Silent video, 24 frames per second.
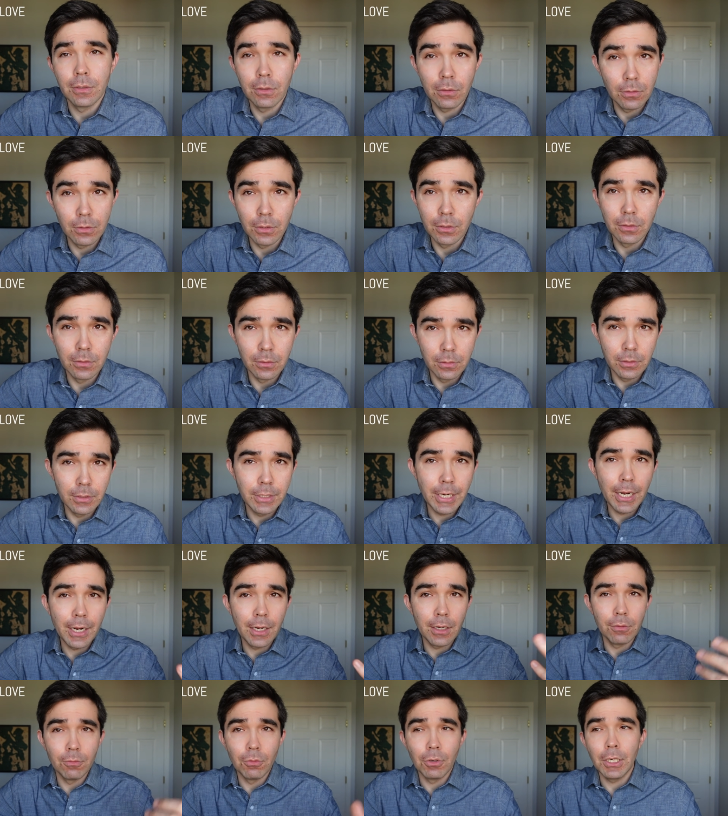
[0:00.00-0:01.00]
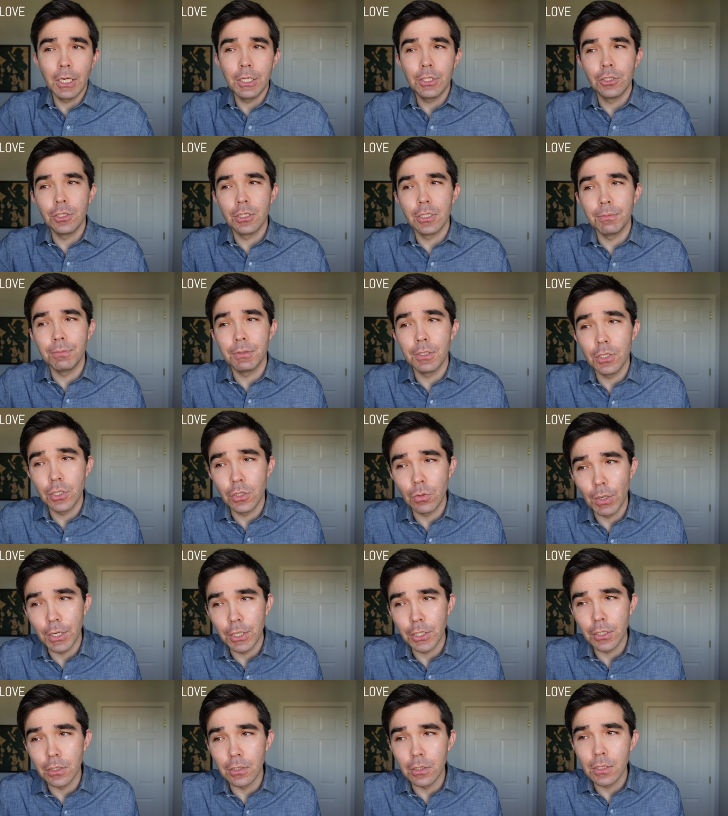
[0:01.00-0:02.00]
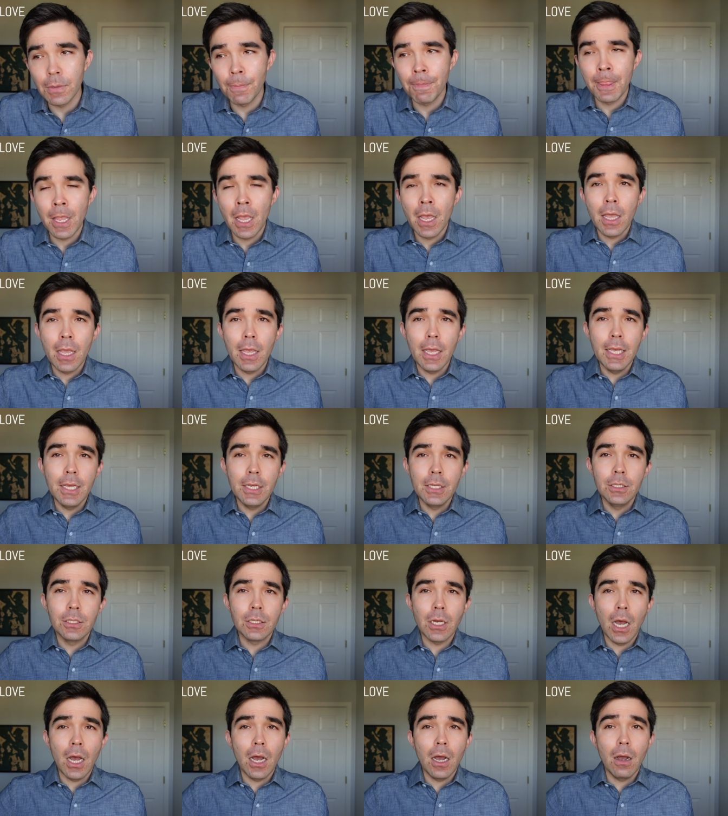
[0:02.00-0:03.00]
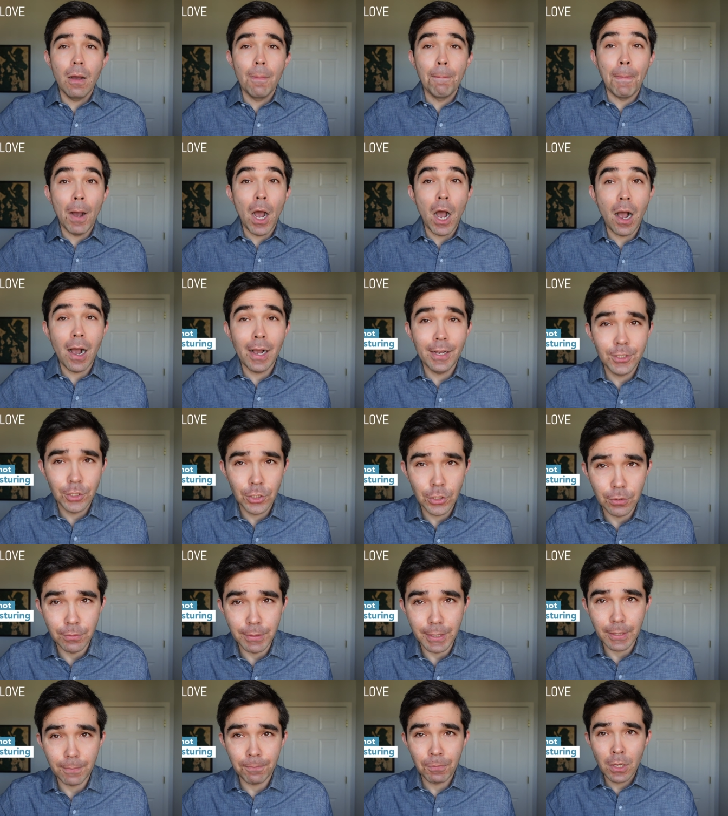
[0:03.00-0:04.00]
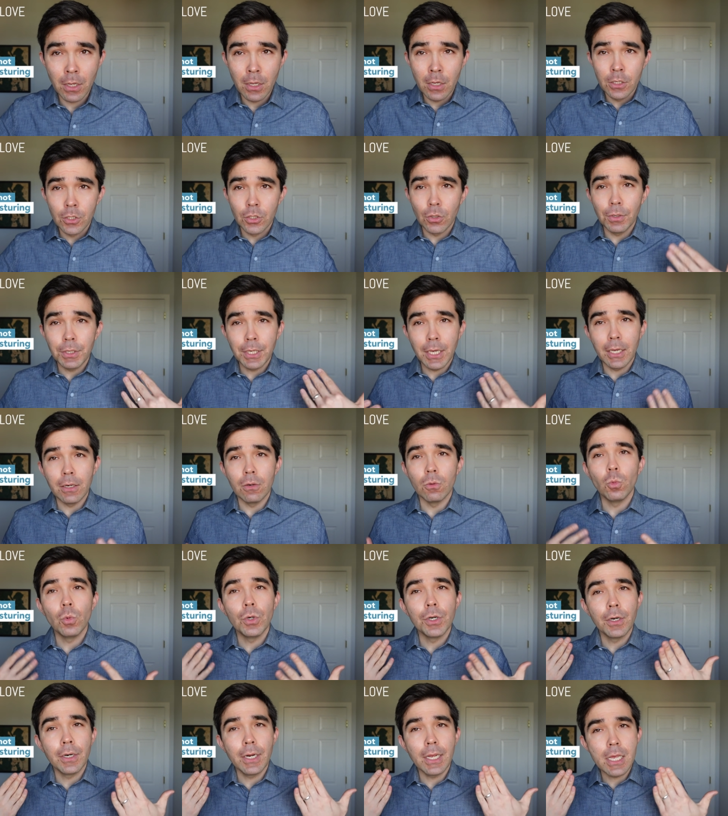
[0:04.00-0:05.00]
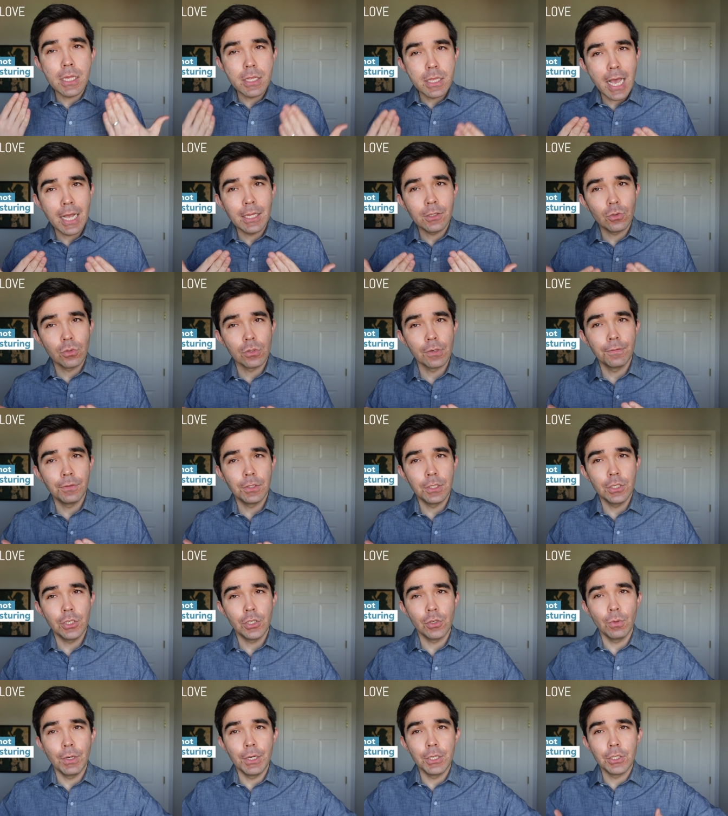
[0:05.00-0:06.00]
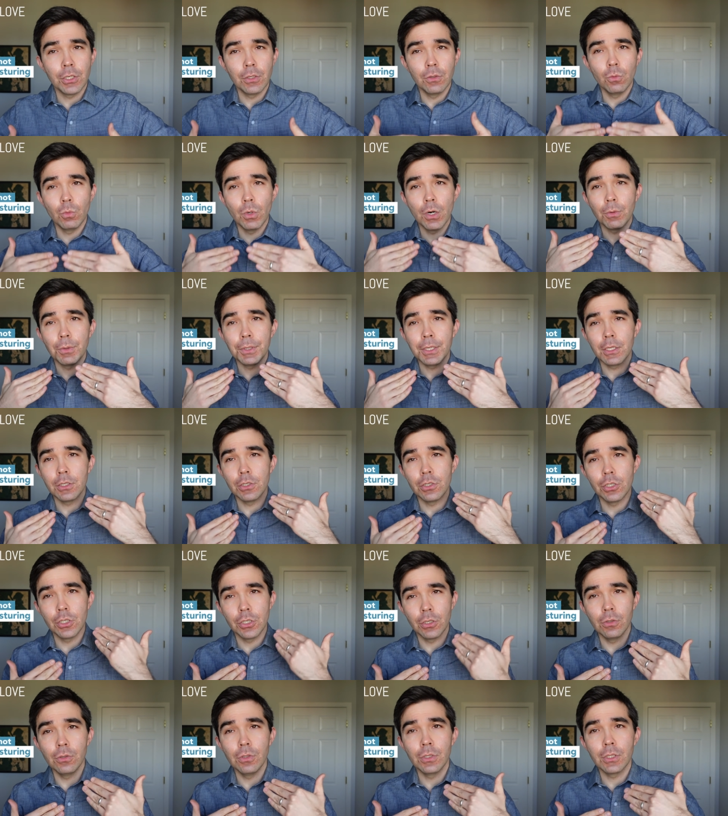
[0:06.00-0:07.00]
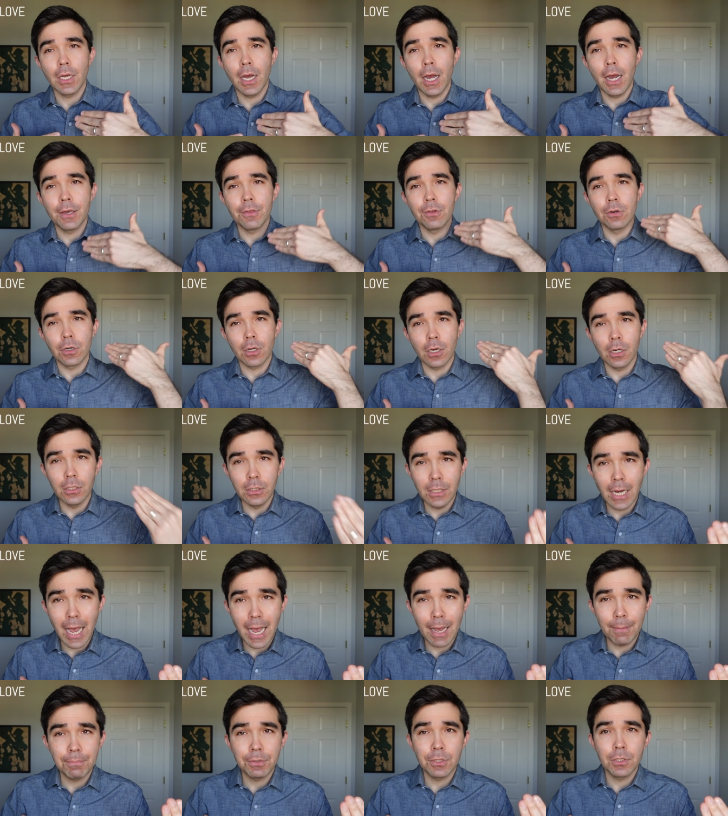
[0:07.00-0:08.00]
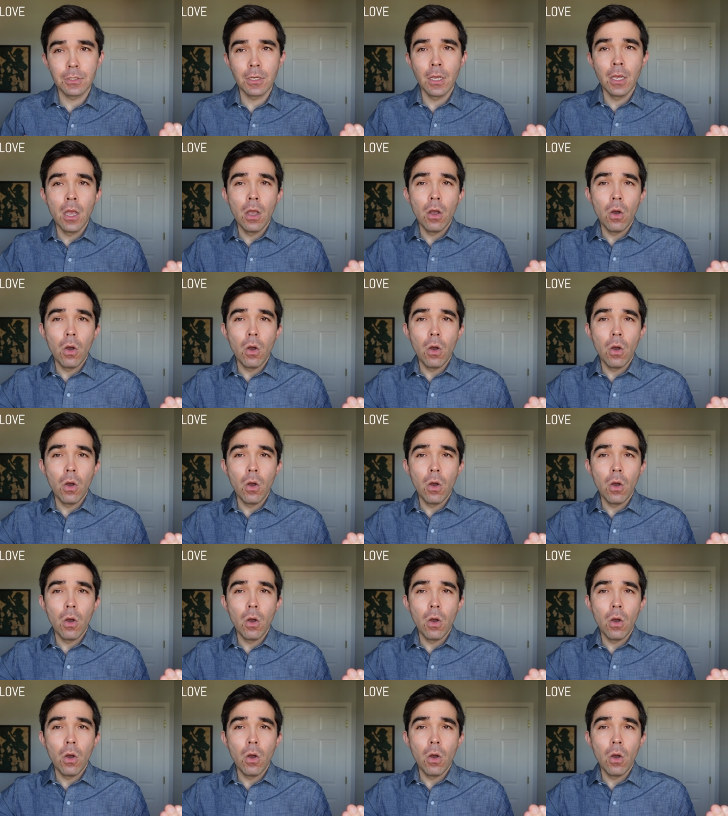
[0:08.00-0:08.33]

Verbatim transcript: or dating and relationship situations is uh, posturing so again we're in that sort of situation where we can choose to either collapse